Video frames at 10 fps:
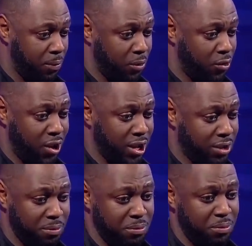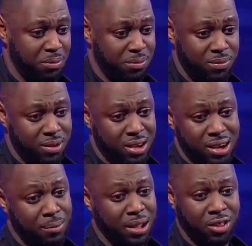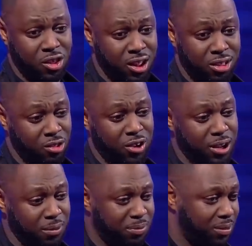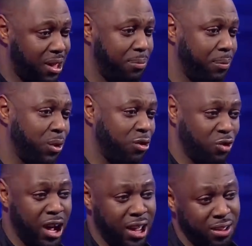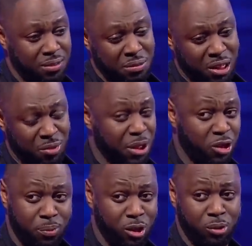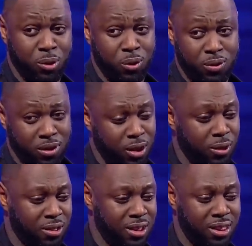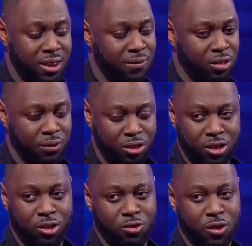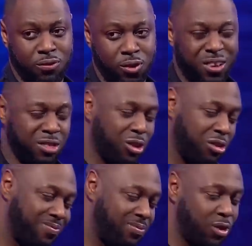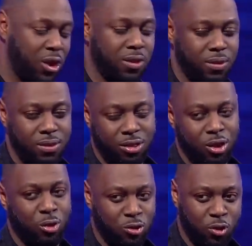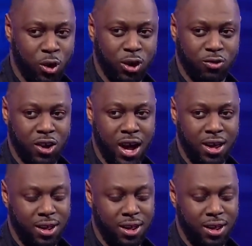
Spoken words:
Try and limit his chances. Try and keep him on his right as much as possible. You know, his left is obviously a strong foot. He's not so strong on his right.